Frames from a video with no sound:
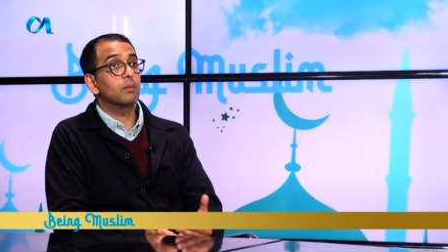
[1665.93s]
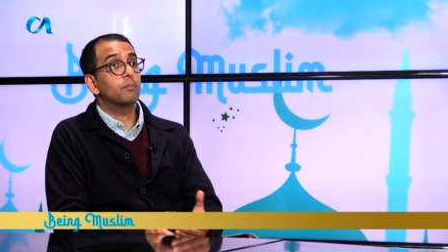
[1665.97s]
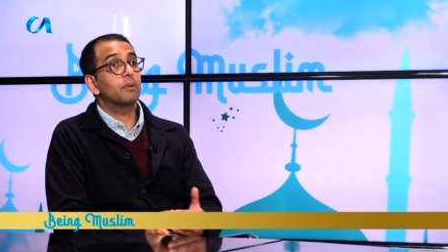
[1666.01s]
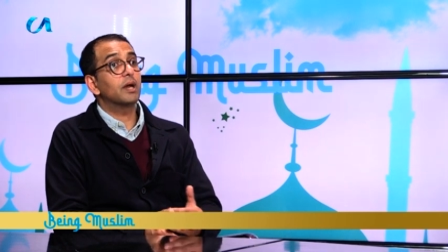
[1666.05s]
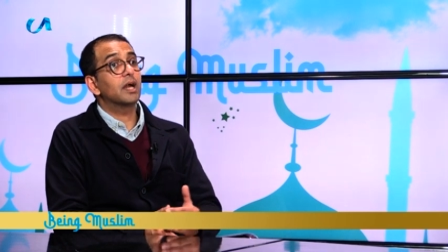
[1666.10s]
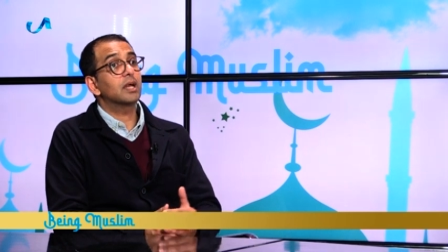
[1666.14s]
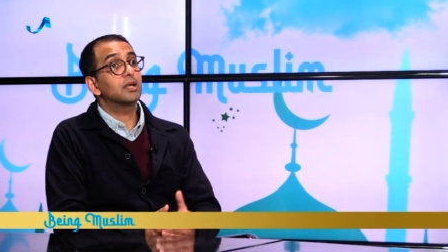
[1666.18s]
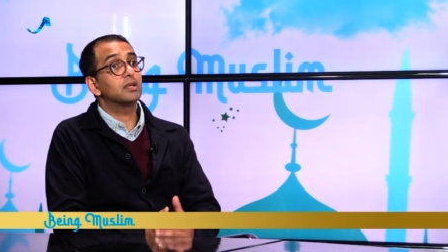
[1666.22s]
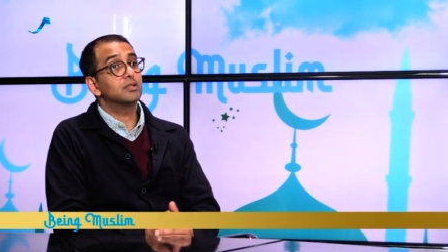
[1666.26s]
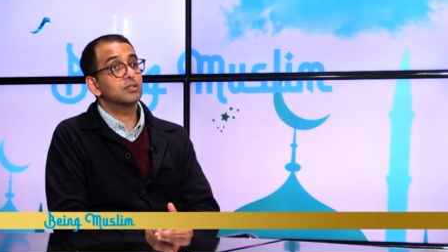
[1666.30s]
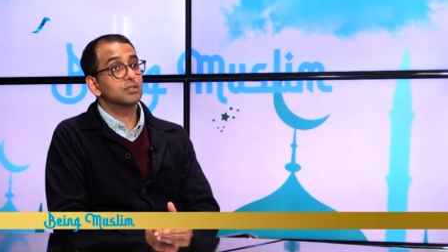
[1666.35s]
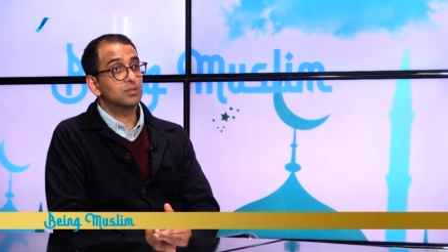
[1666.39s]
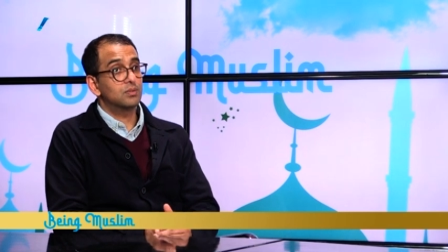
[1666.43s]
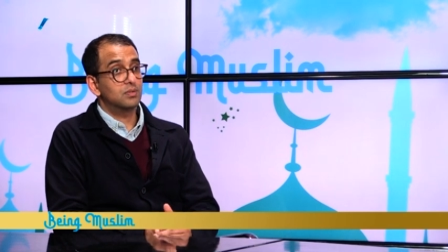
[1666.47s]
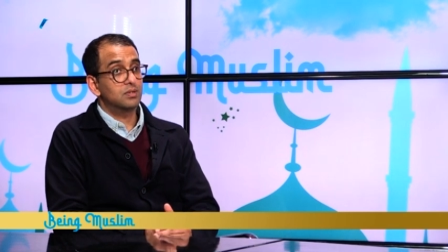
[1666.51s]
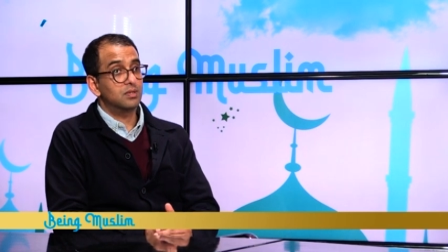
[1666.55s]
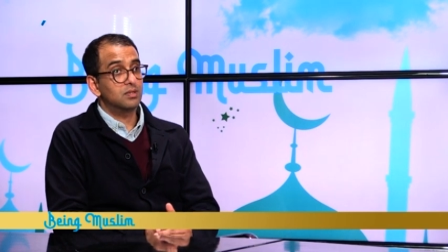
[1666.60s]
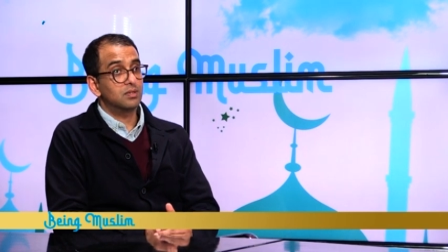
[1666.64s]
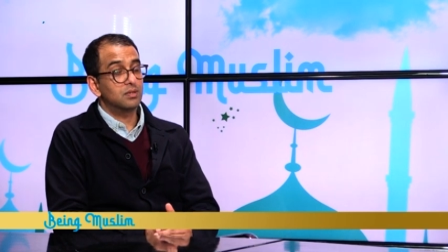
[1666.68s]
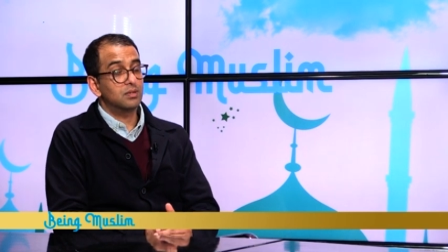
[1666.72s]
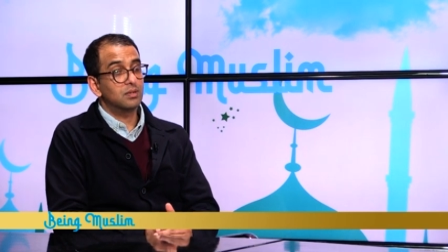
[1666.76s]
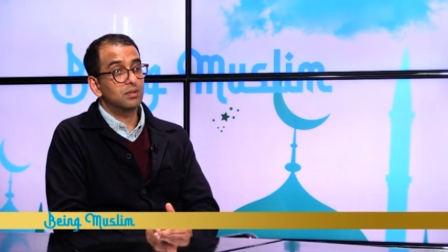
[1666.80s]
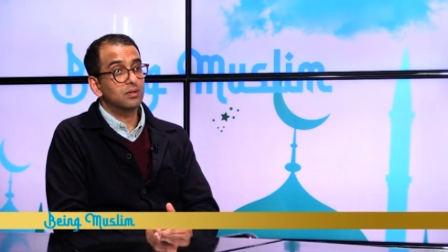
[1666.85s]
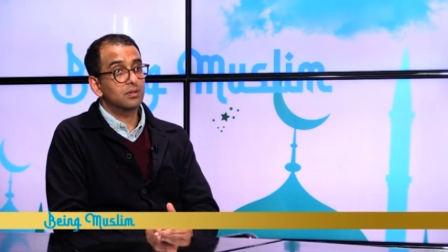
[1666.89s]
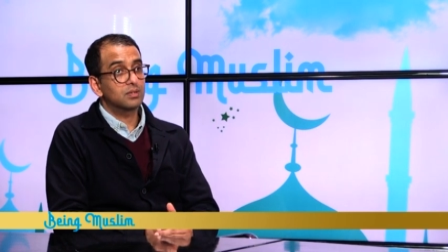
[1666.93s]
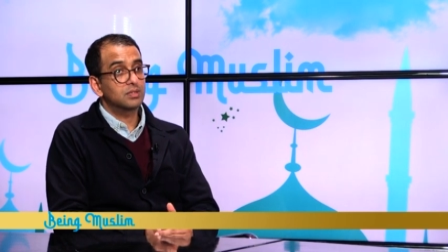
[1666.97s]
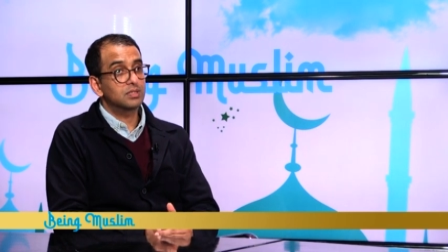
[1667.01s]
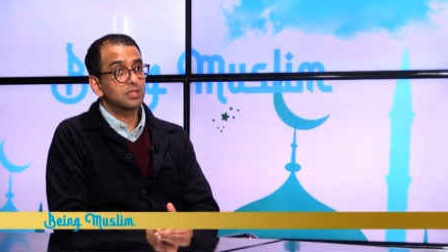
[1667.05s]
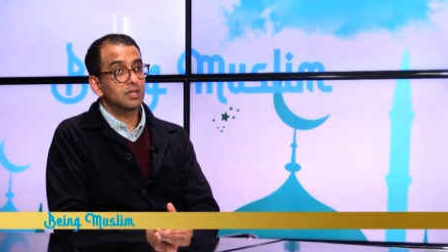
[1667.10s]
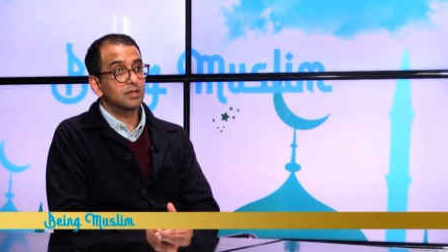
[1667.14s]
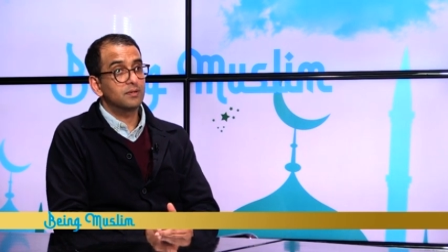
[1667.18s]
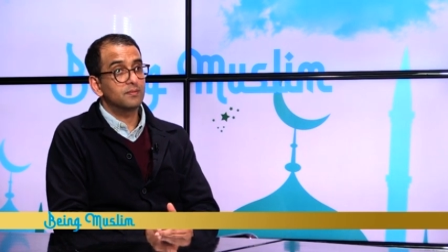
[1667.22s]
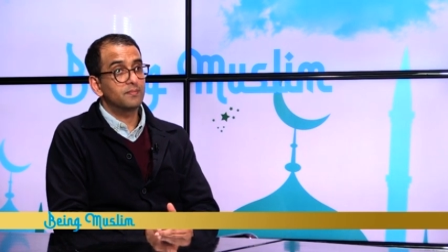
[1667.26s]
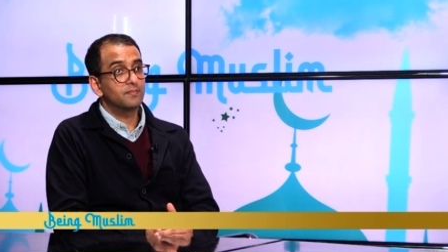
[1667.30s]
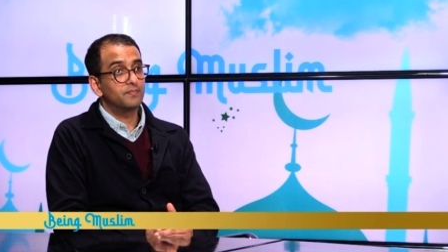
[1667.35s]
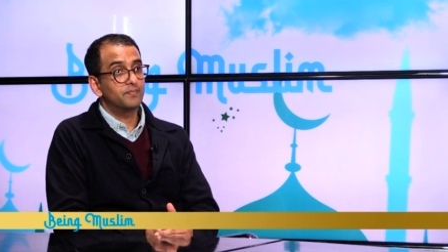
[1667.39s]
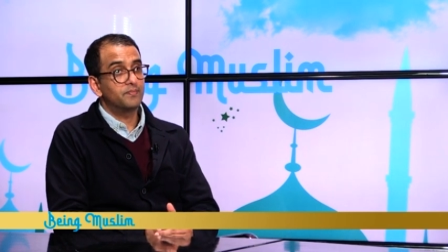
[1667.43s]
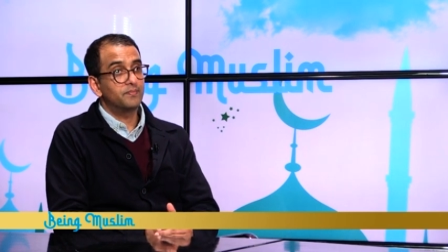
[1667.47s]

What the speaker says: back into another lockdown.